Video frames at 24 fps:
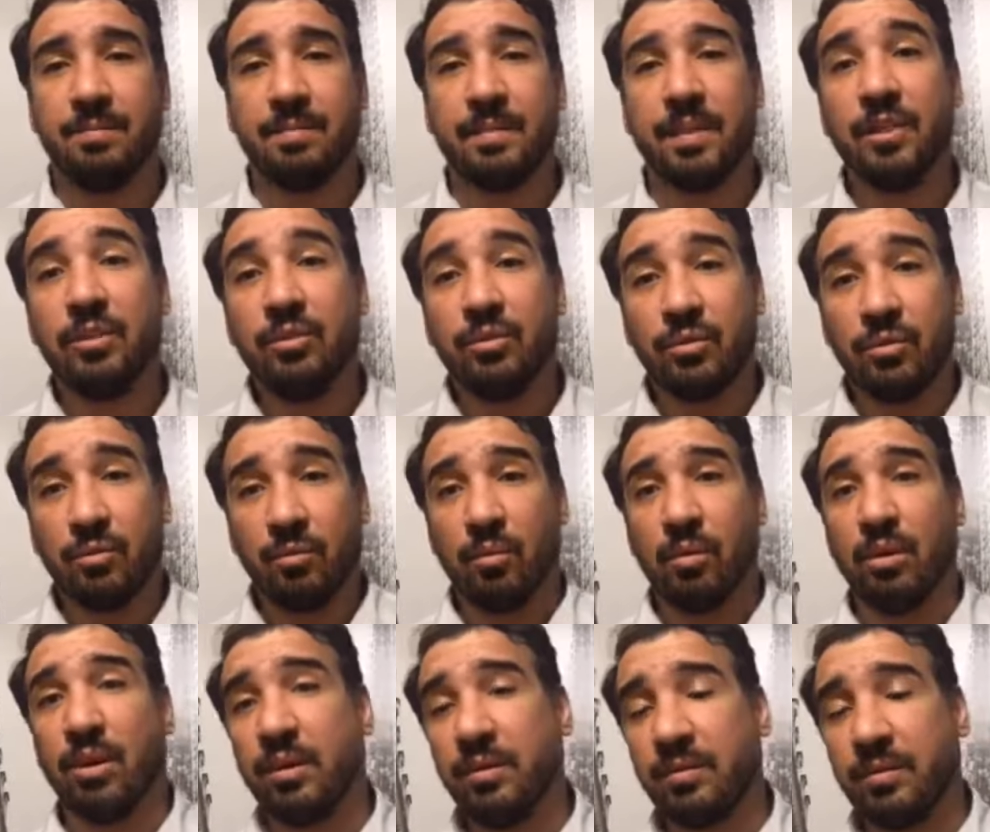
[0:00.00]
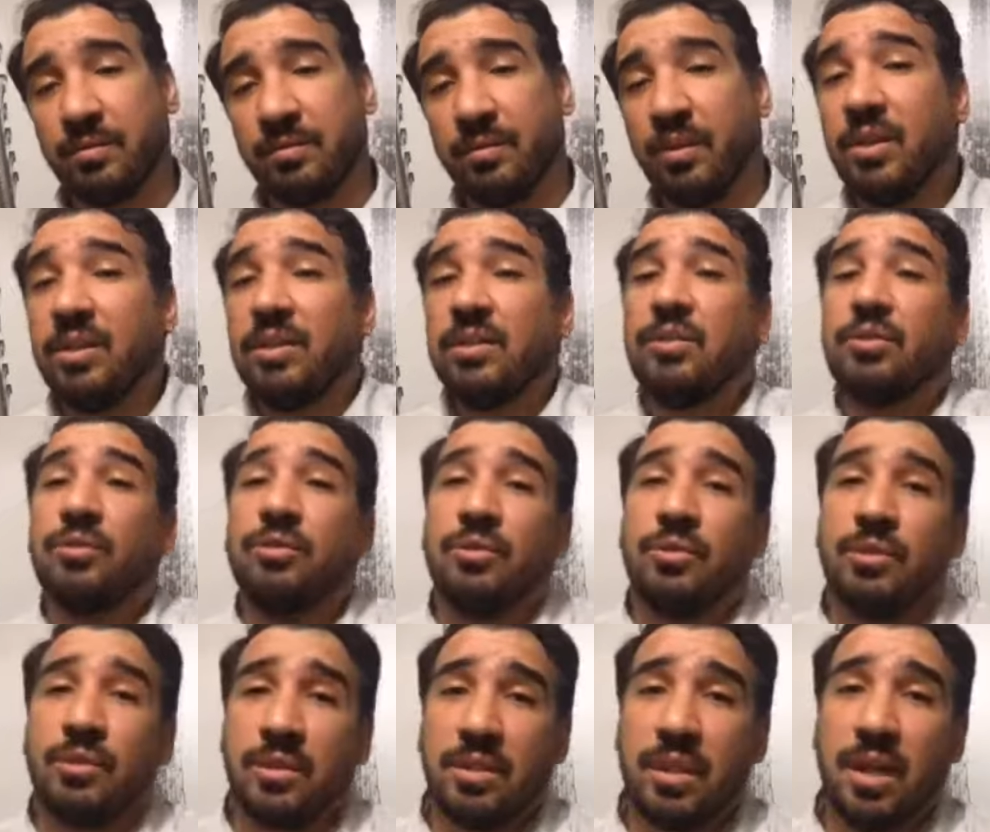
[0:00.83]
into the world. First, into
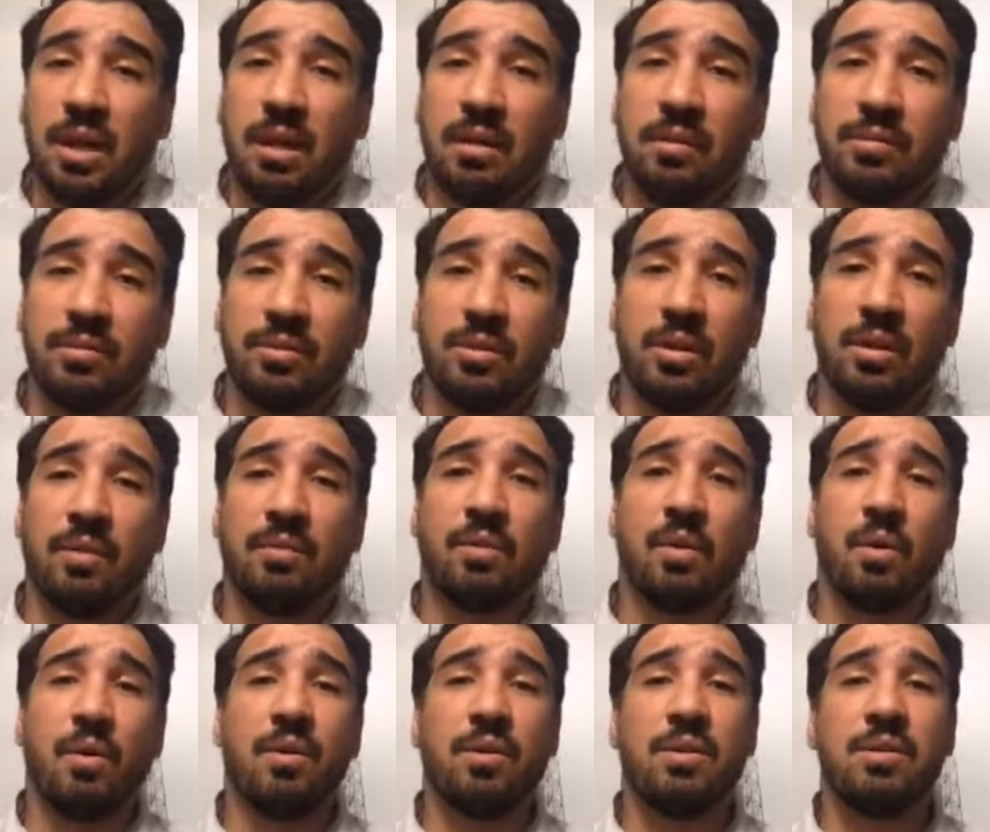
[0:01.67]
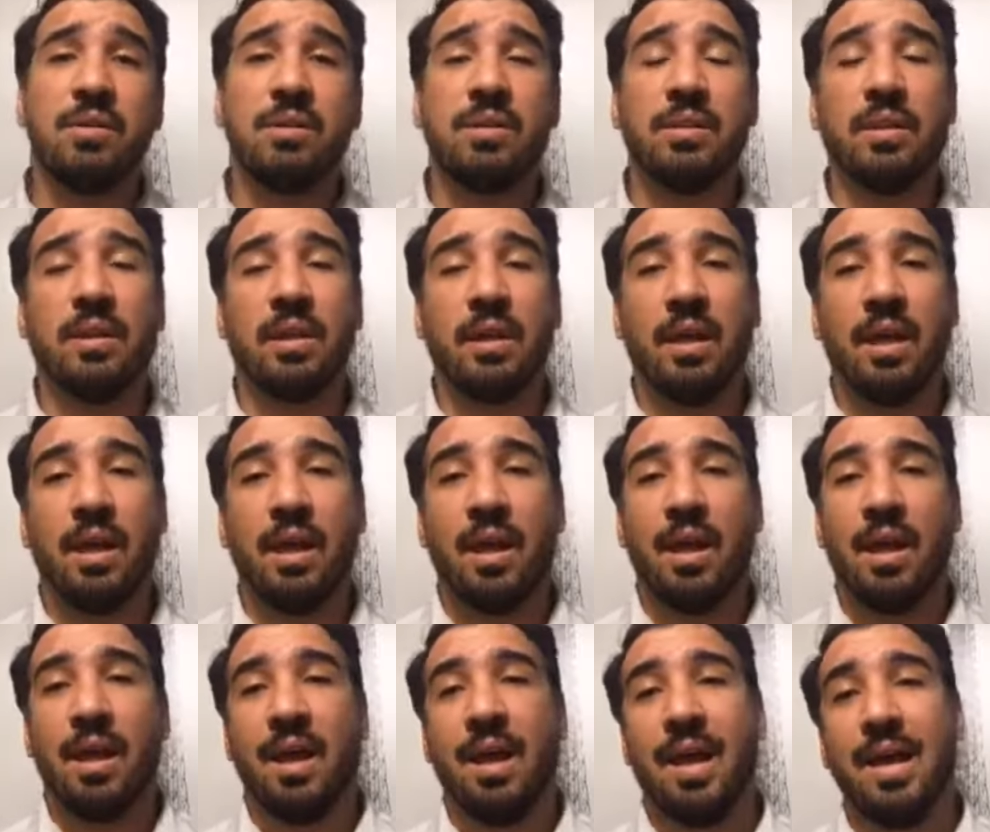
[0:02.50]
yourself. So of course,
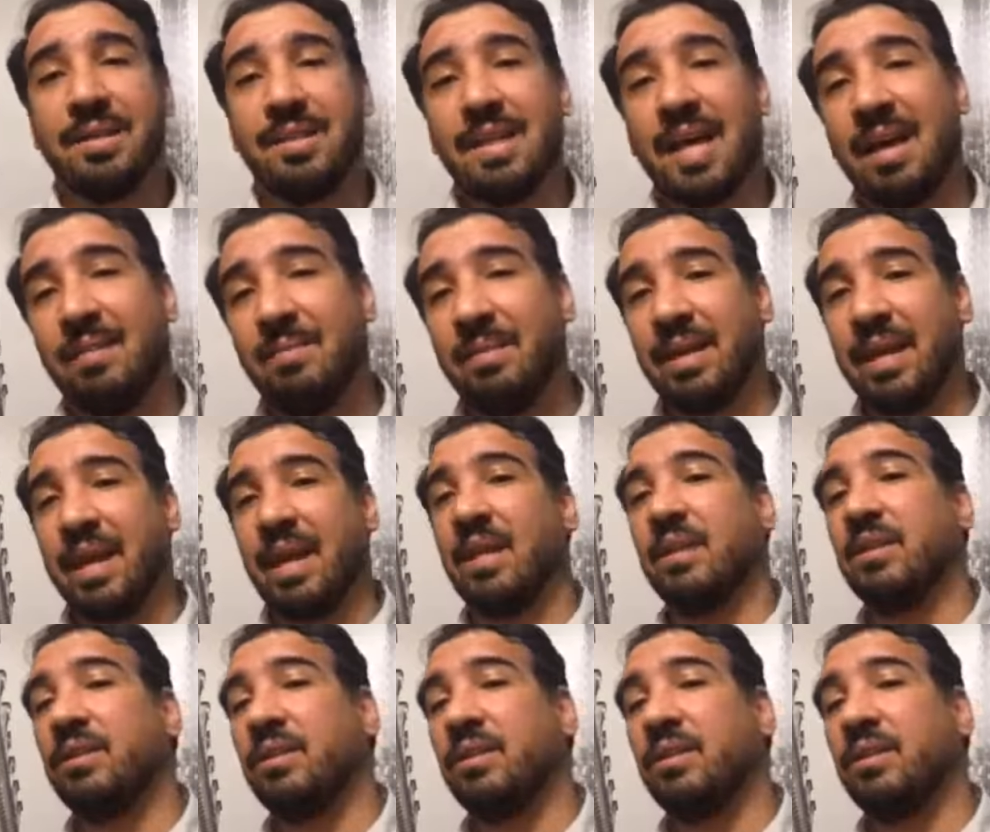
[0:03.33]
as I began to